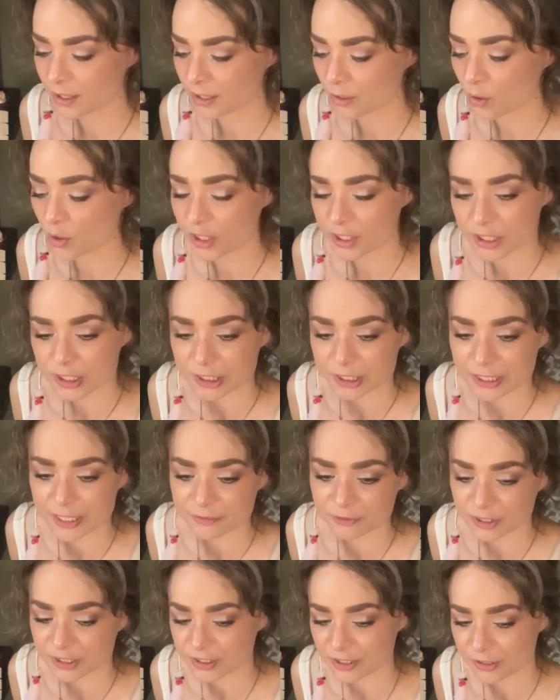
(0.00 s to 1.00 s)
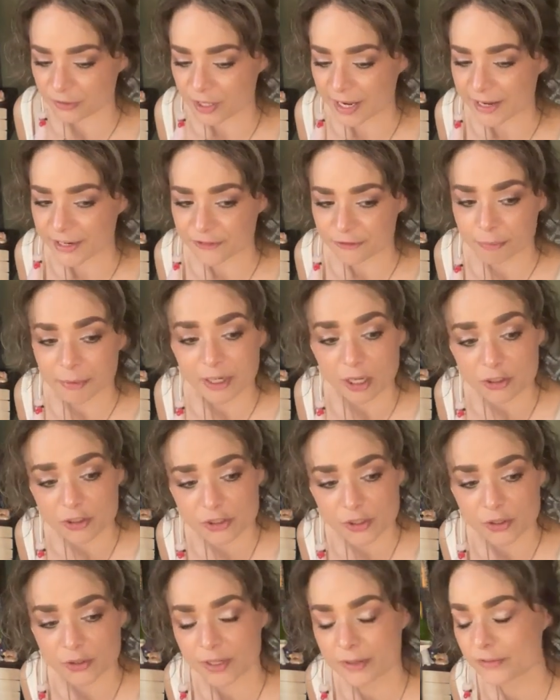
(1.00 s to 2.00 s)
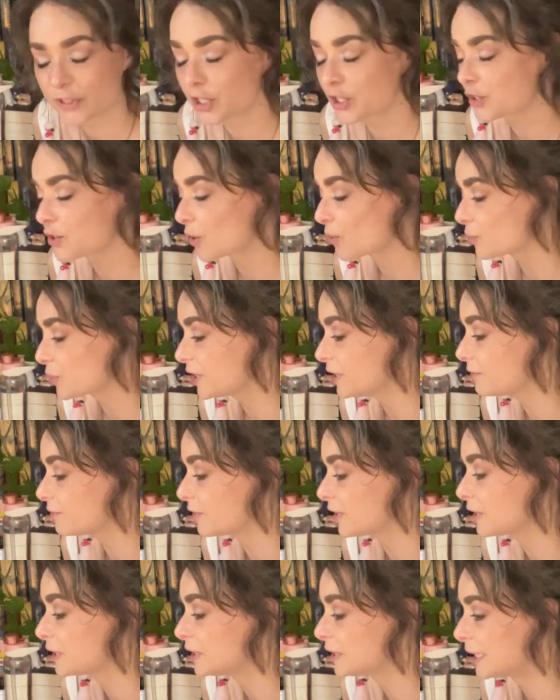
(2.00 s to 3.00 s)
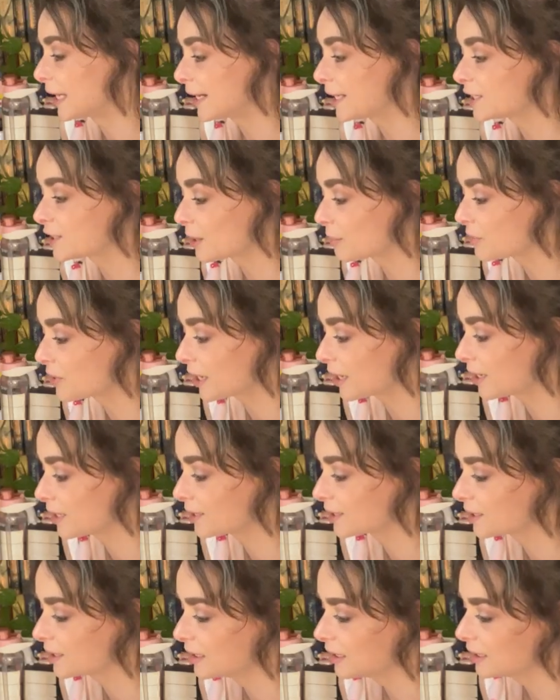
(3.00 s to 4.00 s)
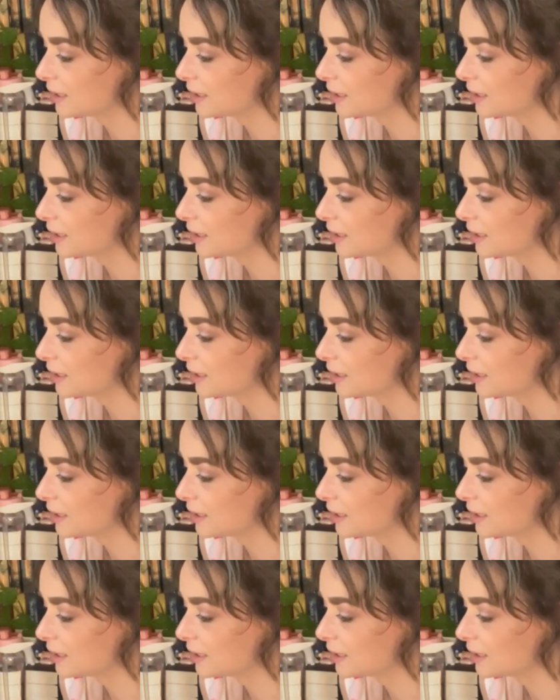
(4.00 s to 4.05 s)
order for it to arrive. But also, if you don't really feel like something